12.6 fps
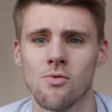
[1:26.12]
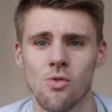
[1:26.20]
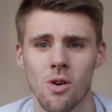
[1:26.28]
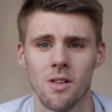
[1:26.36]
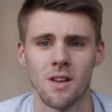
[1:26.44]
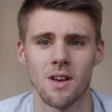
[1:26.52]

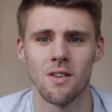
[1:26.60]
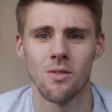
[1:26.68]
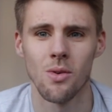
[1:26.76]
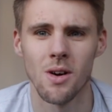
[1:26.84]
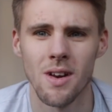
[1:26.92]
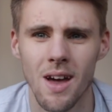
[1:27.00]
Right then
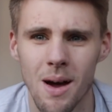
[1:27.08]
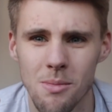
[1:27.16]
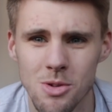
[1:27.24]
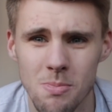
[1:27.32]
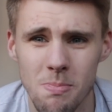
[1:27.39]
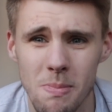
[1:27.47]
everyone, how
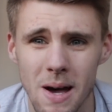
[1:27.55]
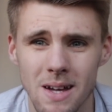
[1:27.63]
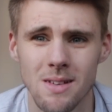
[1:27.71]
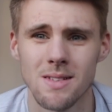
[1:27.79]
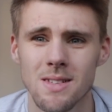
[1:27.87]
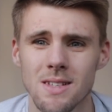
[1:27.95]
much better
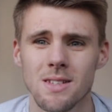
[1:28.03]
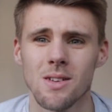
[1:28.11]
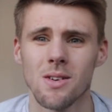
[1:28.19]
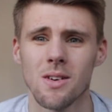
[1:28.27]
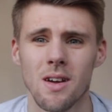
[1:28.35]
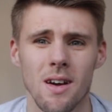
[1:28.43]
does this
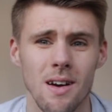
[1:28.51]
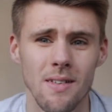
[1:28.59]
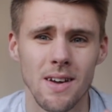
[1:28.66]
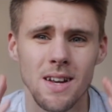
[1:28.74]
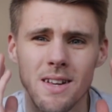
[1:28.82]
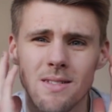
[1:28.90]
look? I've
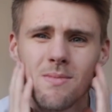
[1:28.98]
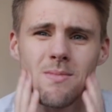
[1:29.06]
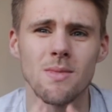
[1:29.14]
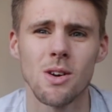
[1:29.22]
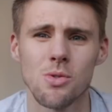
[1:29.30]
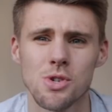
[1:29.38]
had a
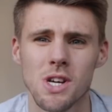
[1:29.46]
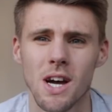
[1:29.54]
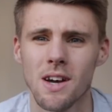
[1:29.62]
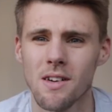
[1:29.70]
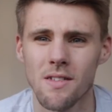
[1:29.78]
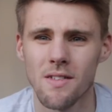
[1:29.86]
little
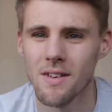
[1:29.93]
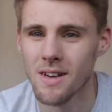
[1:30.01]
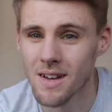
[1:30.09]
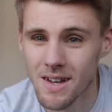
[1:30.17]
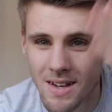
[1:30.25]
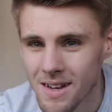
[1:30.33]
shave
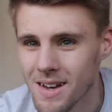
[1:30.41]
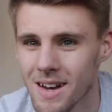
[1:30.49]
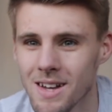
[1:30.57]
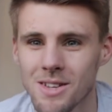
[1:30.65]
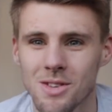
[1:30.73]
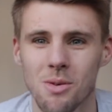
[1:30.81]

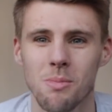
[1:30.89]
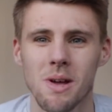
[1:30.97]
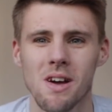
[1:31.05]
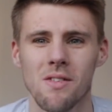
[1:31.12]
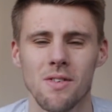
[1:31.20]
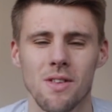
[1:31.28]
and done my
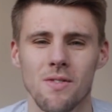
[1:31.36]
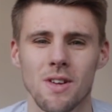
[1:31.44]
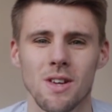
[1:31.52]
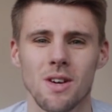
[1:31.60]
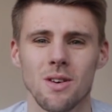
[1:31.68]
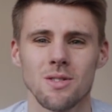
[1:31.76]
hair for the
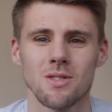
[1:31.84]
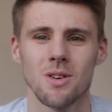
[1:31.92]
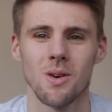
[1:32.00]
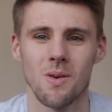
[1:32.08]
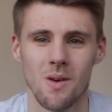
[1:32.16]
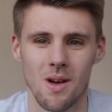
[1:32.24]
video,
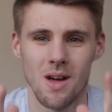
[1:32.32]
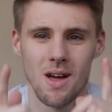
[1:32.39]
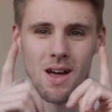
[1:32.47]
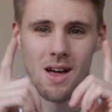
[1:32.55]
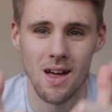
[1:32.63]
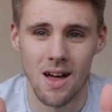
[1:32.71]
so
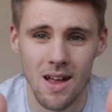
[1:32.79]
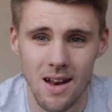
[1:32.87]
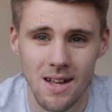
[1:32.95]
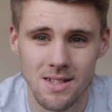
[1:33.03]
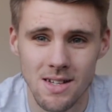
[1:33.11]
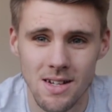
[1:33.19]

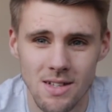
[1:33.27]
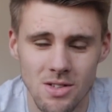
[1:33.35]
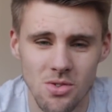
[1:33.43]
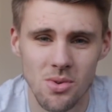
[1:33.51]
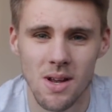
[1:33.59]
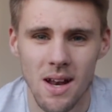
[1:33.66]
let's get
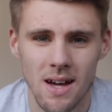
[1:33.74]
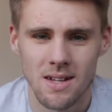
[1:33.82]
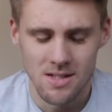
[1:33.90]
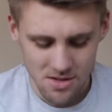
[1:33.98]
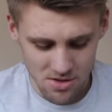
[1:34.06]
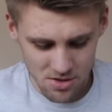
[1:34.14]
to it,
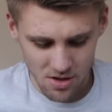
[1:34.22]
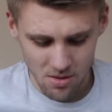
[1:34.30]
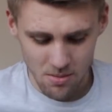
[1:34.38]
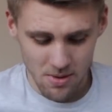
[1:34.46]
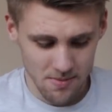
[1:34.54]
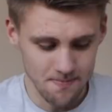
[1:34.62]
ladies and
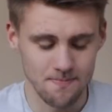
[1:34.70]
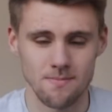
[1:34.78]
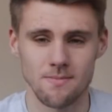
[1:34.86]
gentlemen.